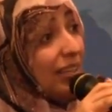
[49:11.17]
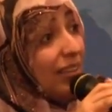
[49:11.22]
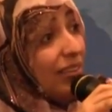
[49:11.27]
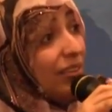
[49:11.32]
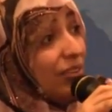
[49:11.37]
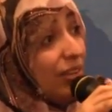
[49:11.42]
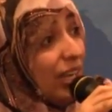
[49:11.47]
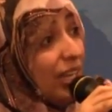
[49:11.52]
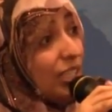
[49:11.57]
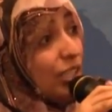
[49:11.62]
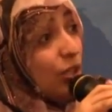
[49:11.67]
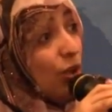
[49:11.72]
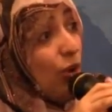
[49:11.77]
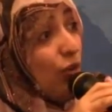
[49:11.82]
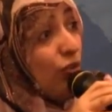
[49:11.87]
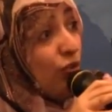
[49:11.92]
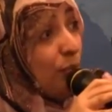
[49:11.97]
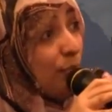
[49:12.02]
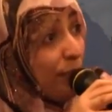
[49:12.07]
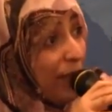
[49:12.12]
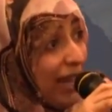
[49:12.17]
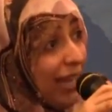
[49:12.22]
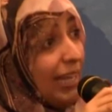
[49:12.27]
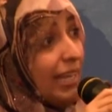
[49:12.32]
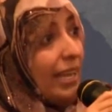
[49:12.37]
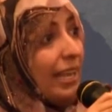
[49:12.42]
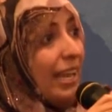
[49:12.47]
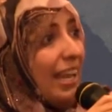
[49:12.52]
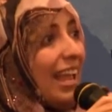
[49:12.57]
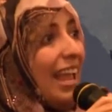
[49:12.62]
the rights of
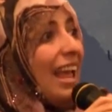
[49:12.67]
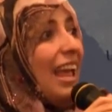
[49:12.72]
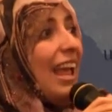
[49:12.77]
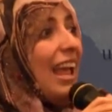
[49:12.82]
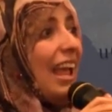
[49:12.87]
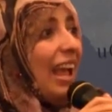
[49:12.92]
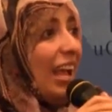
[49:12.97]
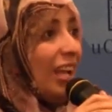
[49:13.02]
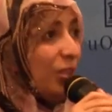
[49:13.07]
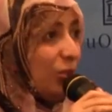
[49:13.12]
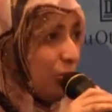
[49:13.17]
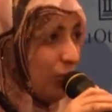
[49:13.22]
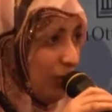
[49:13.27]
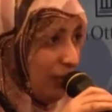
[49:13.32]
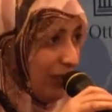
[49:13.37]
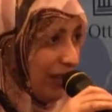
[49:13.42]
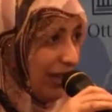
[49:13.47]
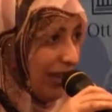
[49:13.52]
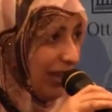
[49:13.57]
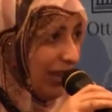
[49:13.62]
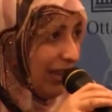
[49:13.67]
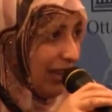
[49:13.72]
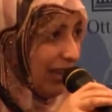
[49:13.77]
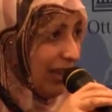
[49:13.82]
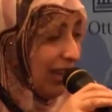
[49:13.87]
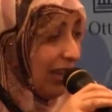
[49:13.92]
men and women.